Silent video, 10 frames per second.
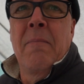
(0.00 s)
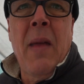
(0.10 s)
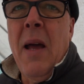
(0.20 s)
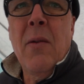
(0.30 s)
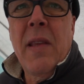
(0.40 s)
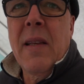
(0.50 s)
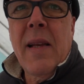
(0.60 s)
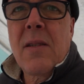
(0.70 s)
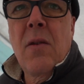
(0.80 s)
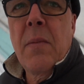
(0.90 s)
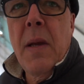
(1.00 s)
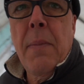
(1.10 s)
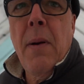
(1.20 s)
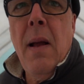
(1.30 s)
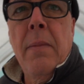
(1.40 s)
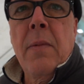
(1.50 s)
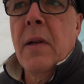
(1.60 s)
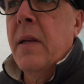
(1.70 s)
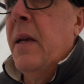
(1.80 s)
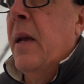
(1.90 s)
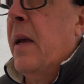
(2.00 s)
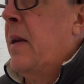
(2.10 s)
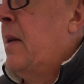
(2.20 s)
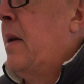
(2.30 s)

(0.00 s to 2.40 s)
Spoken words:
I don't think that's going to be a problem, really. And